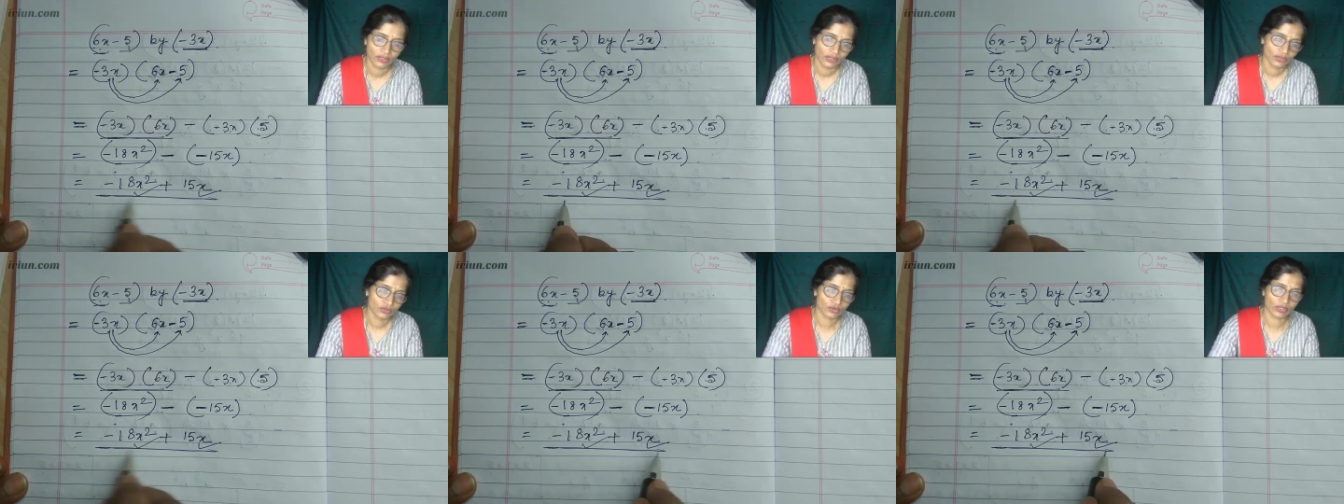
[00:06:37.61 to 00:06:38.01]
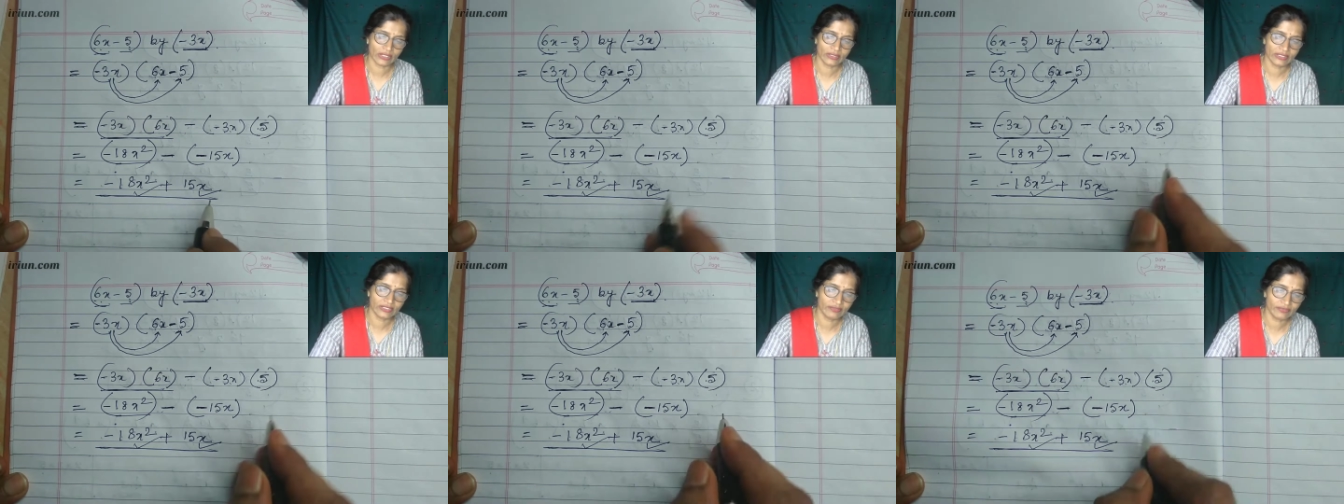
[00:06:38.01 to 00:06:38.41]
So I'll
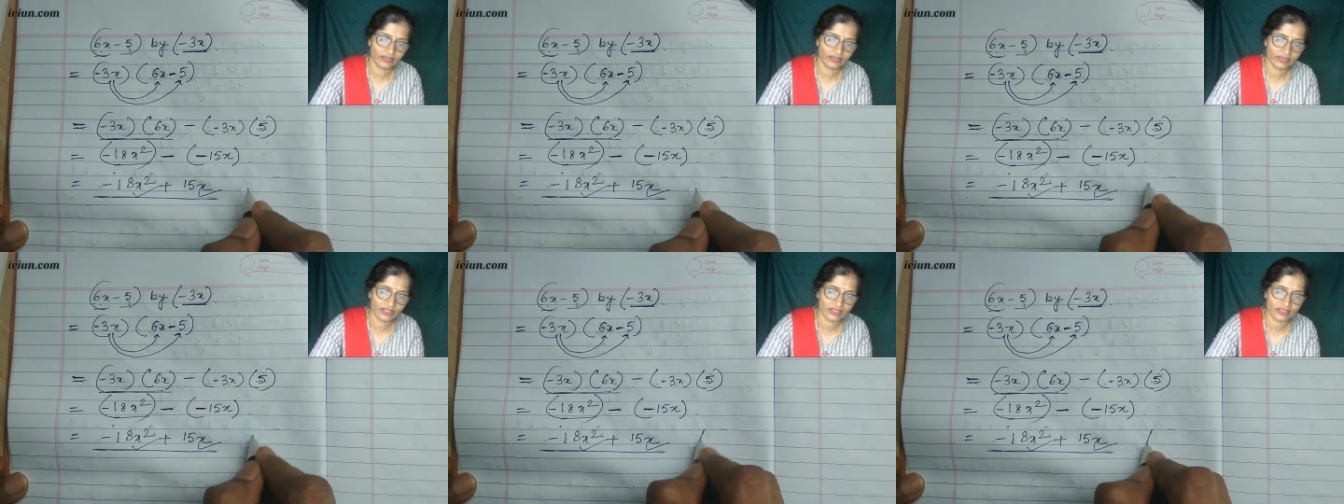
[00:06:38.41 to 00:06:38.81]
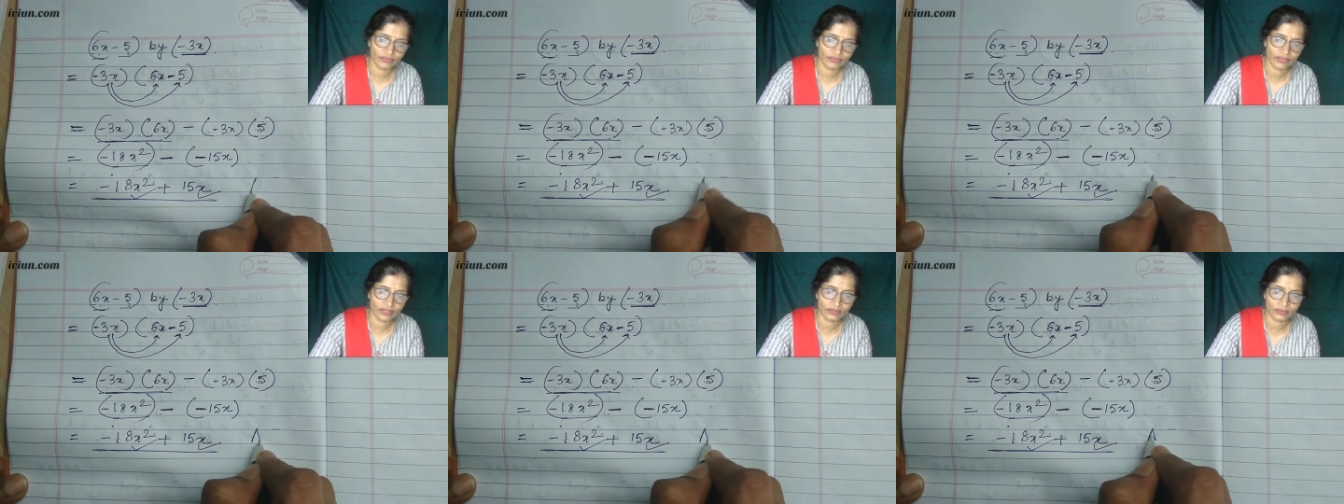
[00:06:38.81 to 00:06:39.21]
leave in this way.
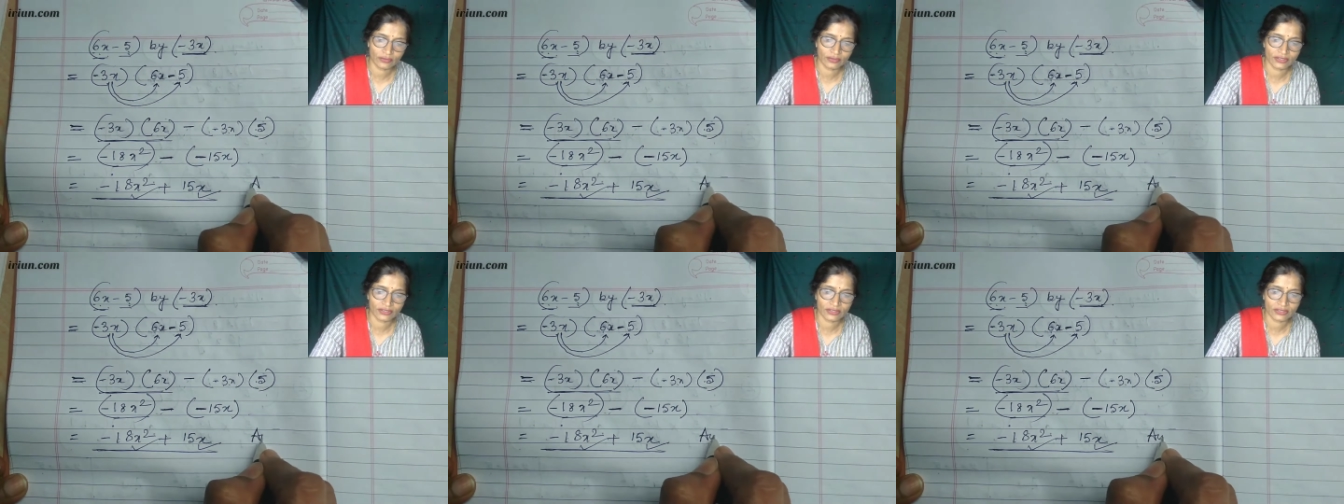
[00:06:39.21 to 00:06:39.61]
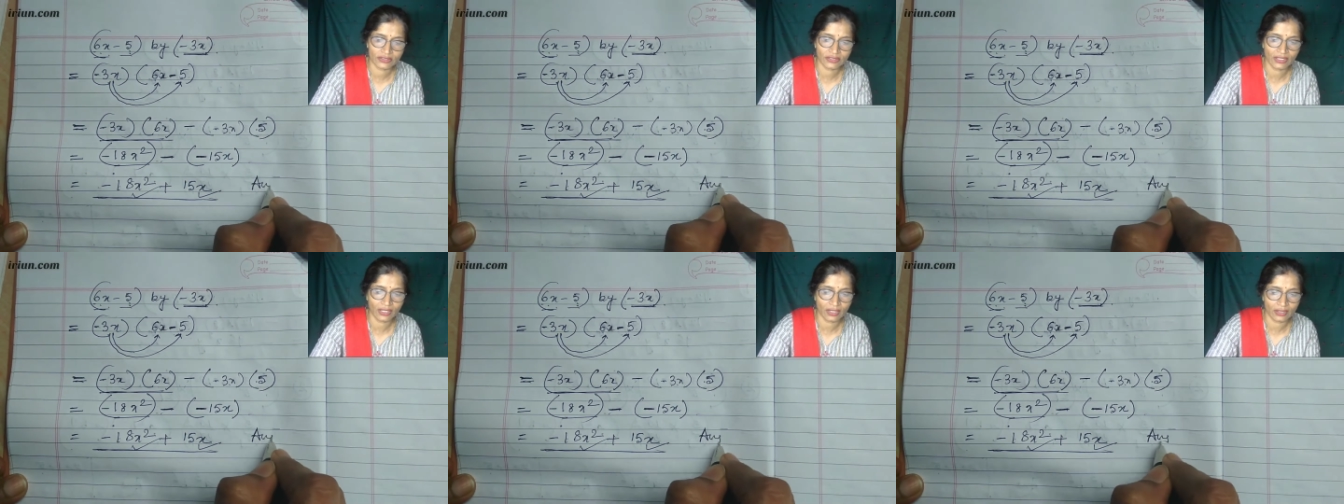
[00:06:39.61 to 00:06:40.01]
So this is the
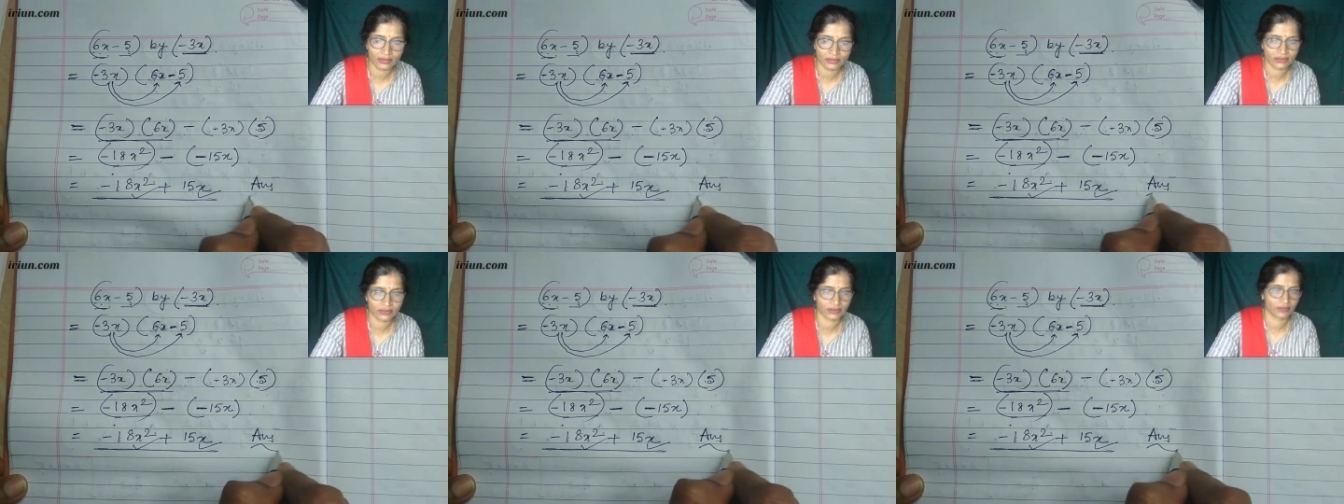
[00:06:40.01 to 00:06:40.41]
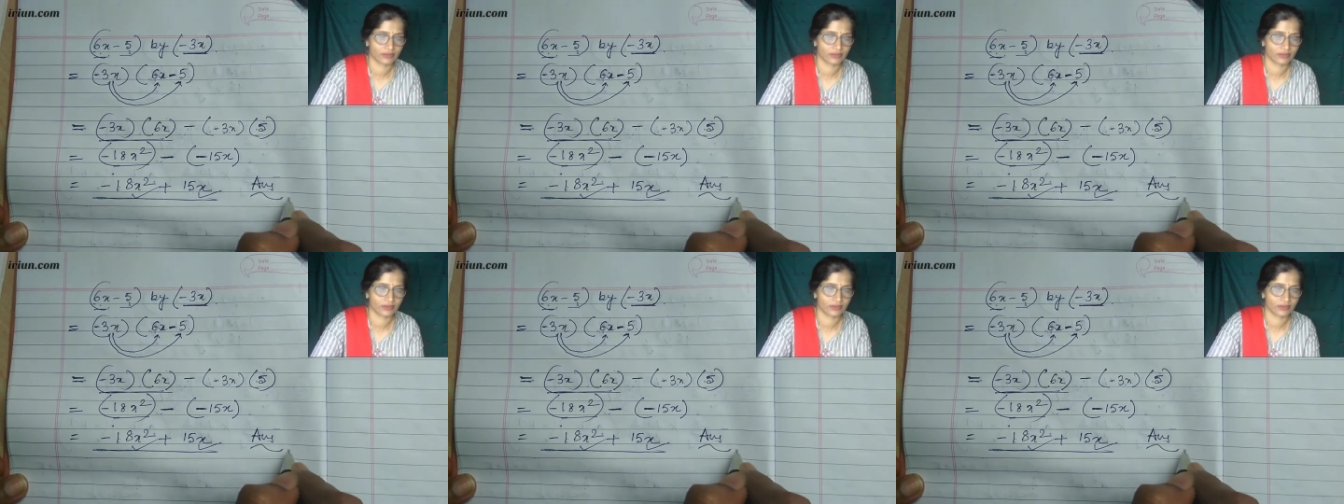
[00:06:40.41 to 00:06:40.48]
answer.